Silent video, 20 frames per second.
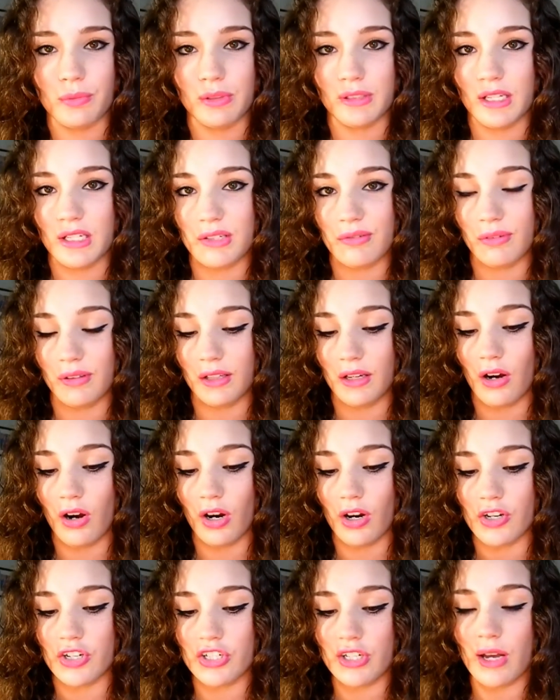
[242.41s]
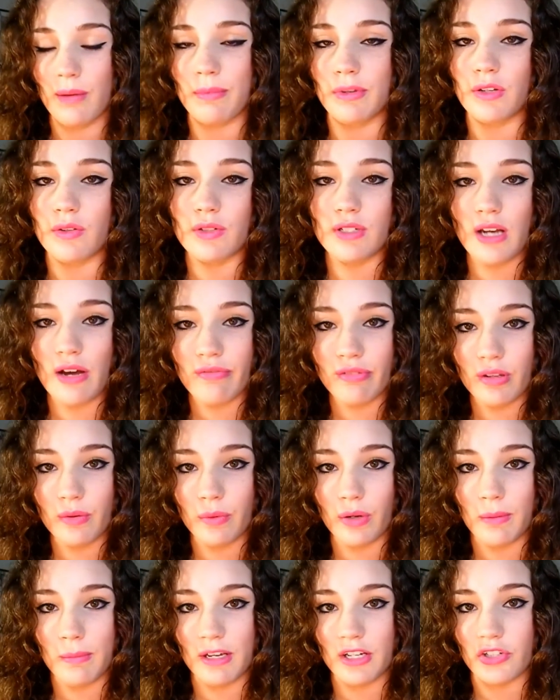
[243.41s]
one that's really harsh yet but you definitely
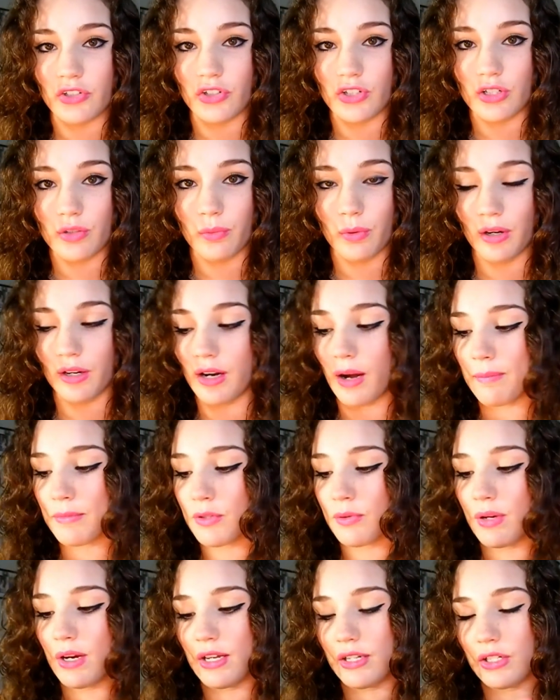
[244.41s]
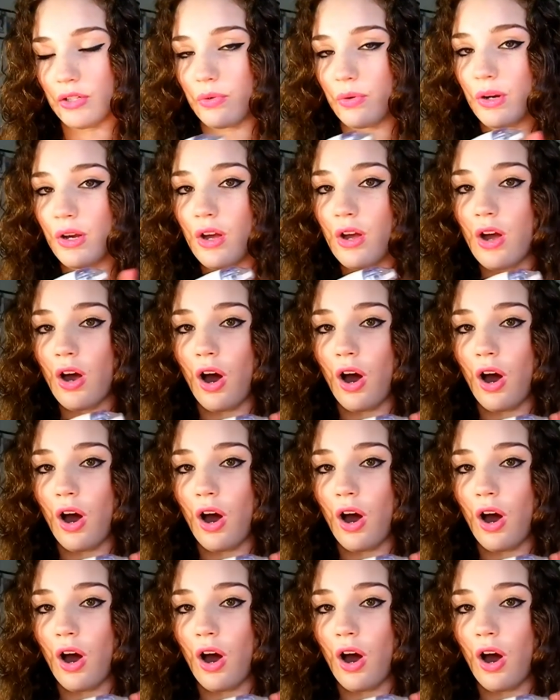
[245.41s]
want to make sure you work up to it and you